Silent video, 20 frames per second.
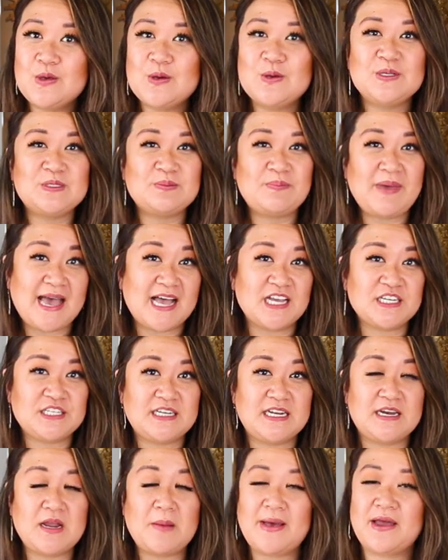who's
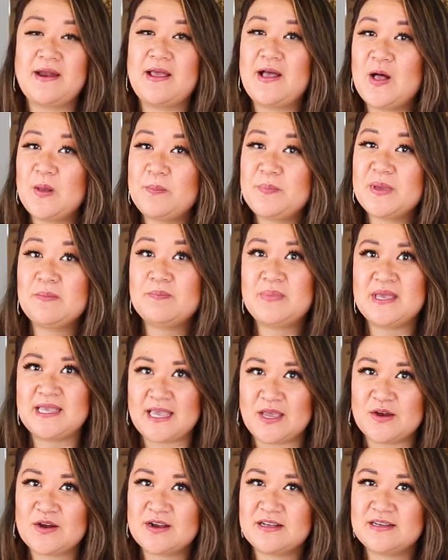passionate about helping
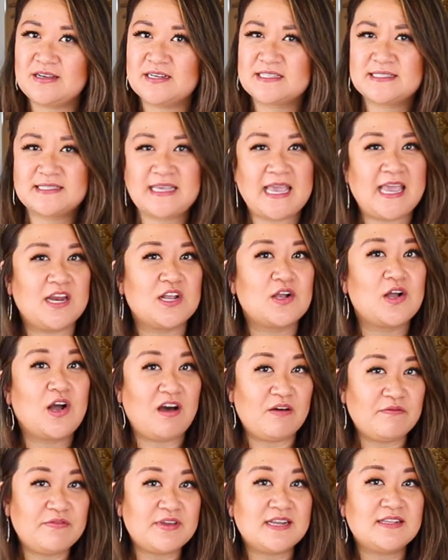beginner cooks gain
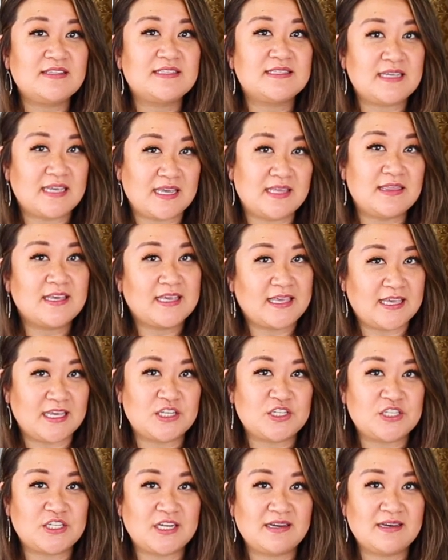confidence in the
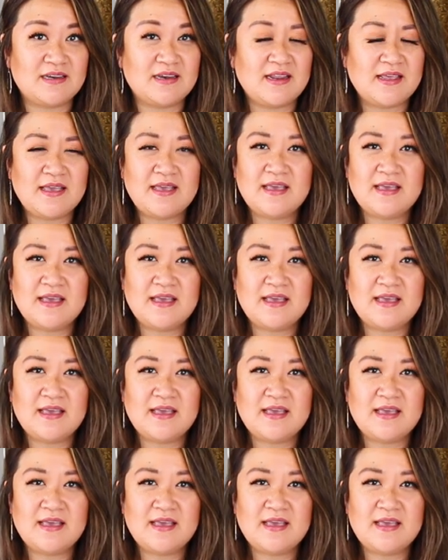kitchen.